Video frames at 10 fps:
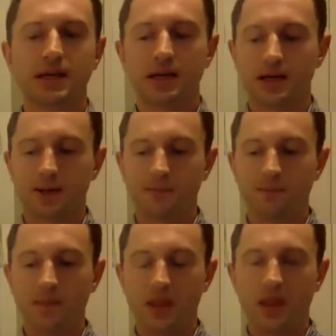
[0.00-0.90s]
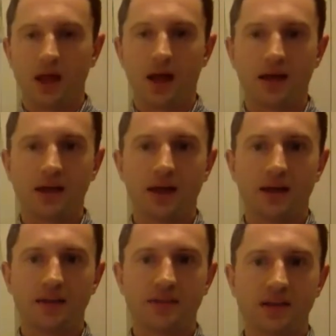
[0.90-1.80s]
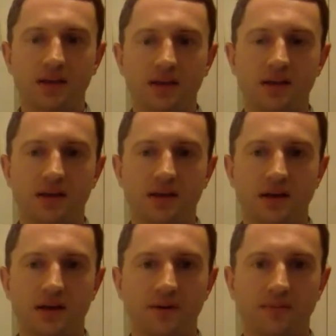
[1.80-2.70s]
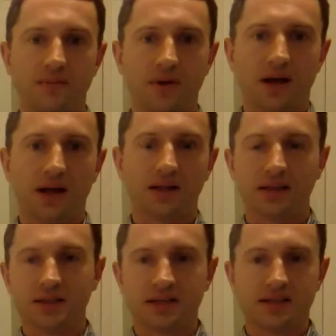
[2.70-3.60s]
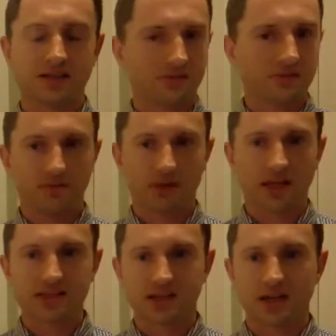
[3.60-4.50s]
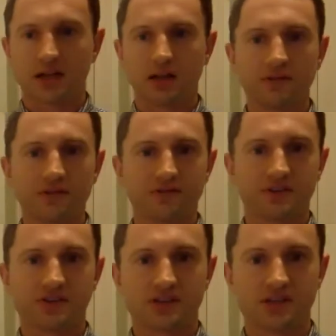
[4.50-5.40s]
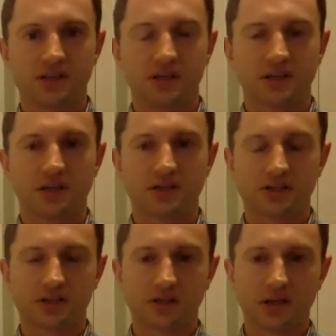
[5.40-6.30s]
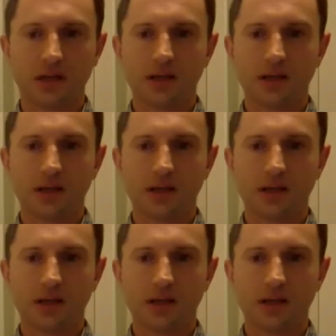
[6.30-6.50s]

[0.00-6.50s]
I think I like that it's, like I said, I love efficiency in the kitchen.